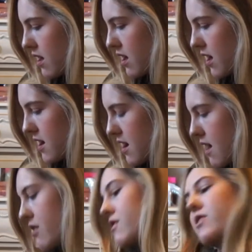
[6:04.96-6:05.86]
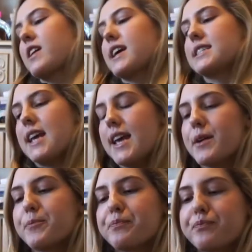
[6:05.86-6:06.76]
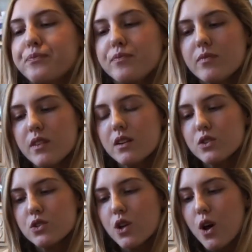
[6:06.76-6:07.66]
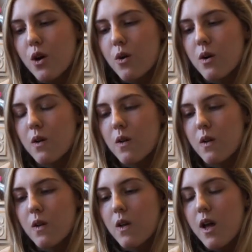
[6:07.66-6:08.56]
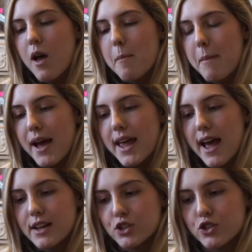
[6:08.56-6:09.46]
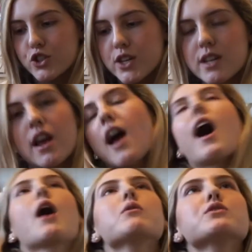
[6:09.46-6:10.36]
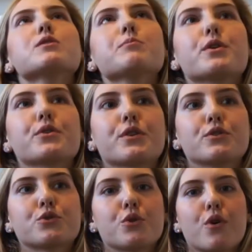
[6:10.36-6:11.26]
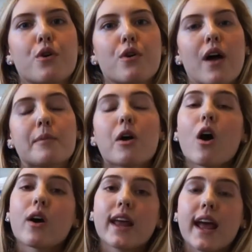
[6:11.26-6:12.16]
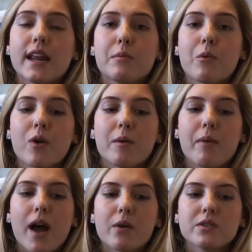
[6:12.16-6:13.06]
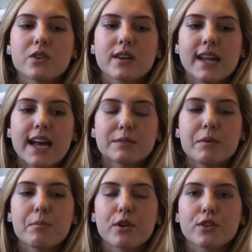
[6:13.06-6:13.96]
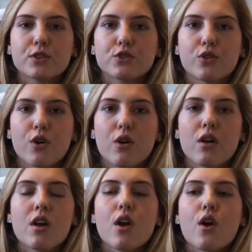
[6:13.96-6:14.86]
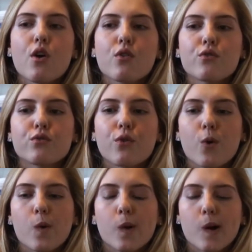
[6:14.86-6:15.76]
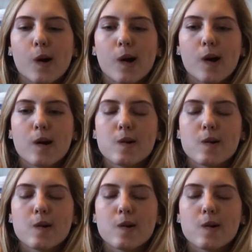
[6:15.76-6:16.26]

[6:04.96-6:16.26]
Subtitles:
another thing I take, so my estrogen, I was on birth control. I'm not on it anymore, but I was on Yasmin birth control for